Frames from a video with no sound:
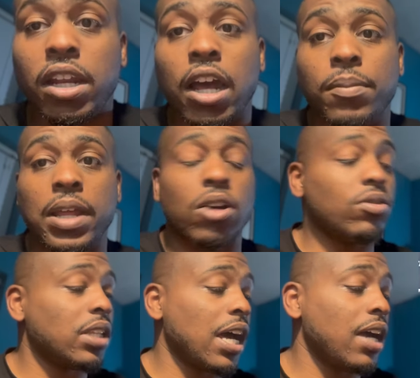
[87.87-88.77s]
I'm not
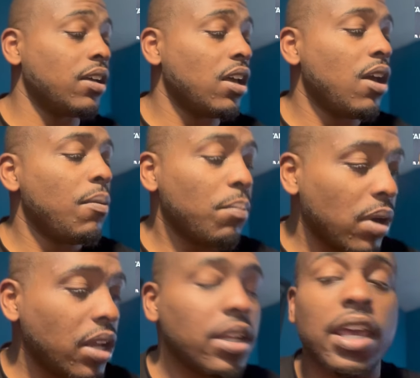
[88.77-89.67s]
gonna lie,
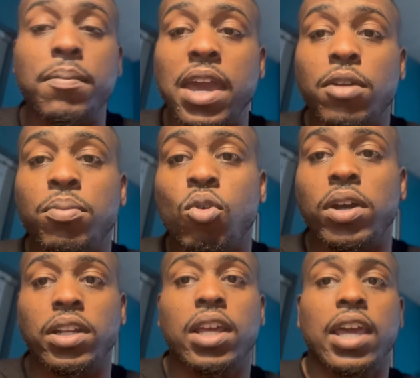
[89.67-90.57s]
but it made a
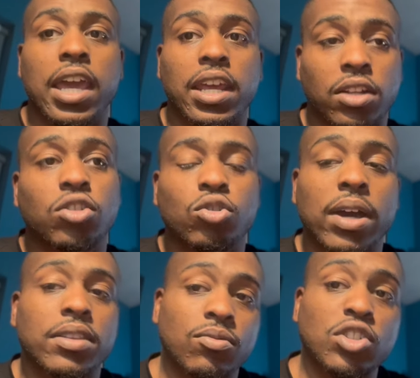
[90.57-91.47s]
point, and you
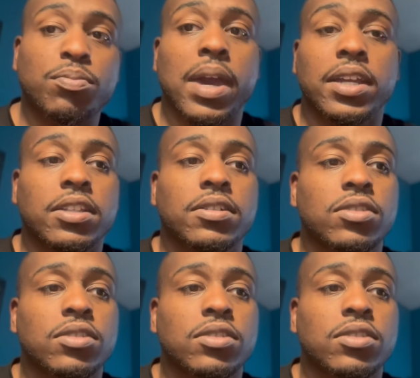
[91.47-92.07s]
have to respect it.